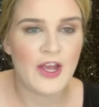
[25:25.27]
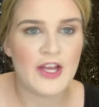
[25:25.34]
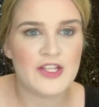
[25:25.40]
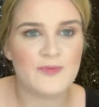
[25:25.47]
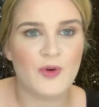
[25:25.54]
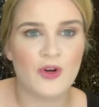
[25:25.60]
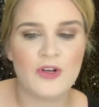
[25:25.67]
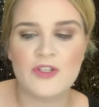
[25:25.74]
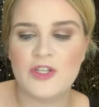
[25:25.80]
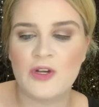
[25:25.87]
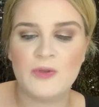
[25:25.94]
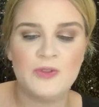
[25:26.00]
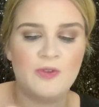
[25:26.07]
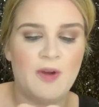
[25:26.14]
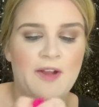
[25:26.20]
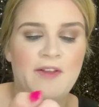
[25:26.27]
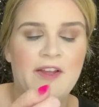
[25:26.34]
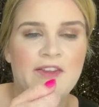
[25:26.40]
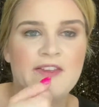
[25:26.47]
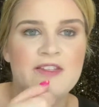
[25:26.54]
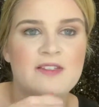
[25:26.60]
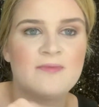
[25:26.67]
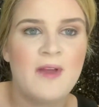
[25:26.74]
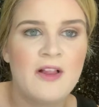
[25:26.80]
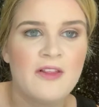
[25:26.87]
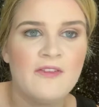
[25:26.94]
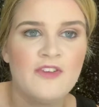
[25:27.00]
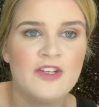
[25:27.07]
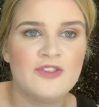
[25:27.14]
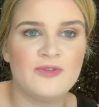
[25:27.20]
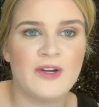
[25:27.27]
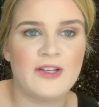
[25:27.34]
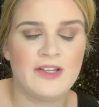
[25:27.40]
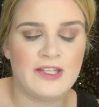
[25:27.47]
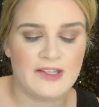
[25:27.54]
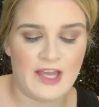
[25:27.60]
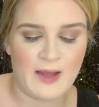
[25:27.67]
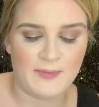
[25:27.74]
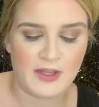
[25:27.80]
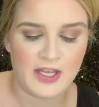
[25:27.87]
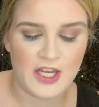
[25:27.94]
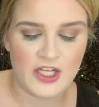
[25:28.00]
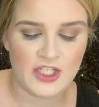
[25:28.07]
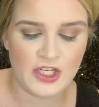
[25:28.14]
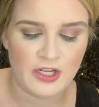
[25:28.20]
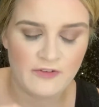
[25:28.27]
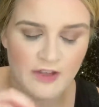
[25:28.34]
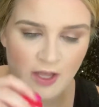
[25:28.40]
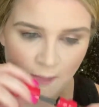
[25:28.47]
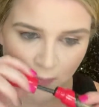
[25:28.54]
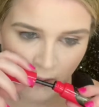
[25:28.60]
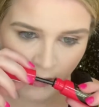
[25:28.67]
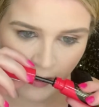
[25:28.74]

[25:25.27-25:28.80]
It's more so, do I like the smell of it? Do I like the application of it?